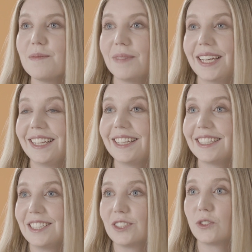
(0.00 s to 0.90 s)
Money
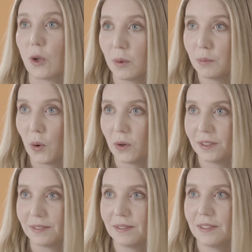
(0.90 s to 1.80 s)
is so
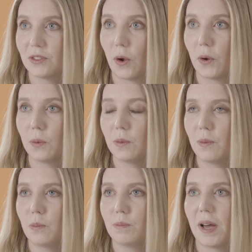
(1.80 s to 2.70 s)
important. So
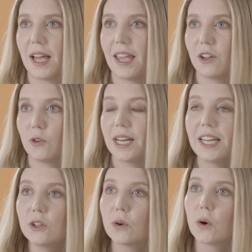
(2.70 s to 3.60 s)
by
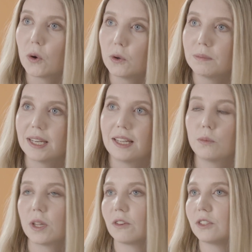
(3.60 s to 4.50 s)
creating your own money,
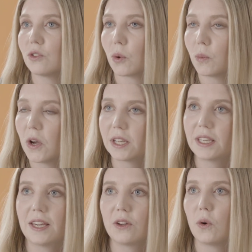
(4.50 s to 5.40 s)
whether it's through
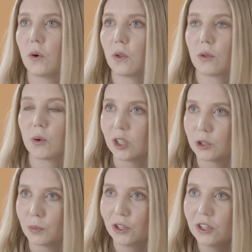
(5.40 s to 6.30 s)
working or through
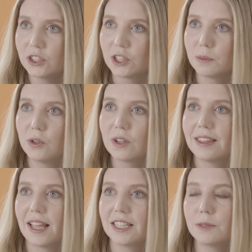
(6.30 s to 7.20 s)
entrepreneurship, you
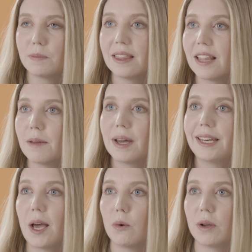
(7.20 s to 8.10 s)
can then spend that
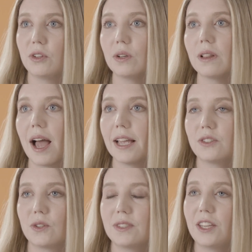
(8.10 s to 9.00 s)
money however you like.
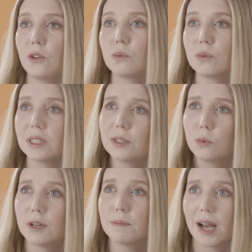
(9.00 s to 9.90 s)
So say you really
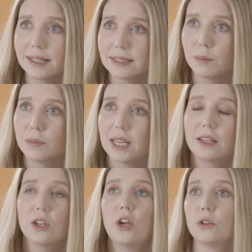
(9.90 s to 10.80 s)
want to buy
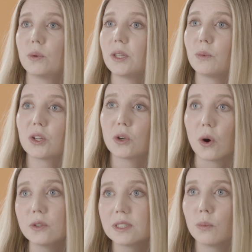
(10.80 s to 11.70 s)
something, you really want to
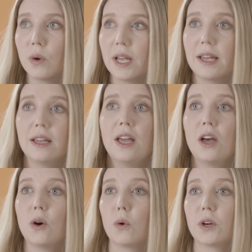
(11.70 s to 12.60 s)
go somewhere,
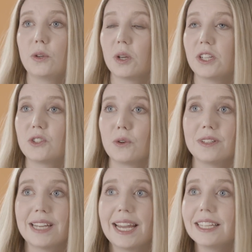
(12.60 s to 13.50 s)
or you want to
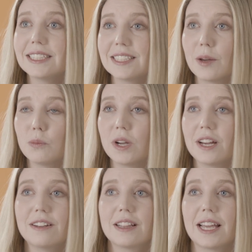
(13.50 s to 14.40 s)
donate it somewhere.